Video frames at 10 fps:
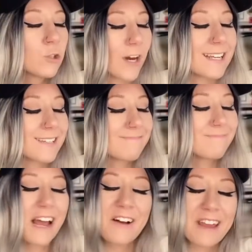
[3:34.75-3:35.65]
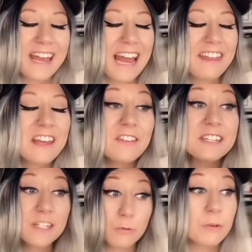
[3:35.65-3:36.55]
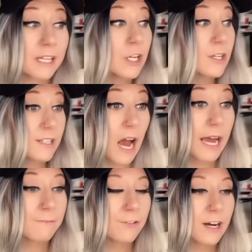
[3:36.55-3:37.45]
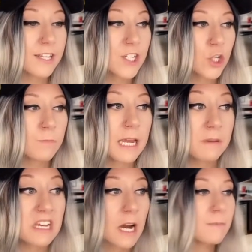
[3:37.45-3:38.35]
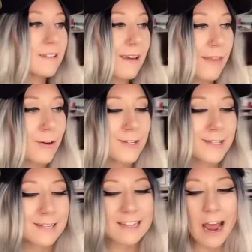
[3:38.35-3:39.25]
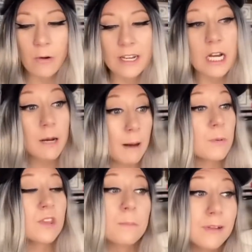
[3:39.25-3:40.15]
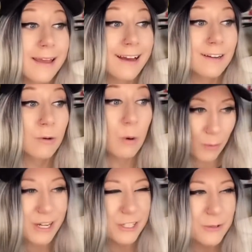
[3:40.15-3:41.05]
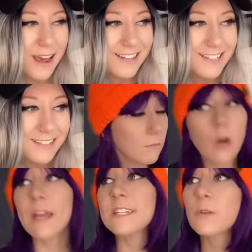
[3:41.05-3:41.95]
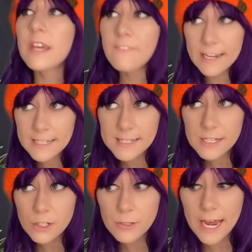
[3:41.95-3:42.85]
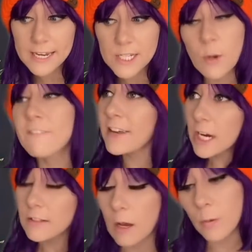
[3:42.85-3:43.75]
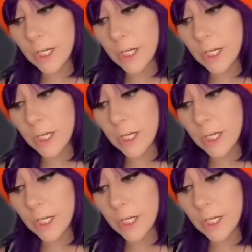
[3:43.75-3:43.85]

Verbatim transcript: Great. Okay, I think this is a really good time for us to maybe come together, sit down, and come up with a plan on what we're gonna do next. Okay, so the event is in two days, so I figured that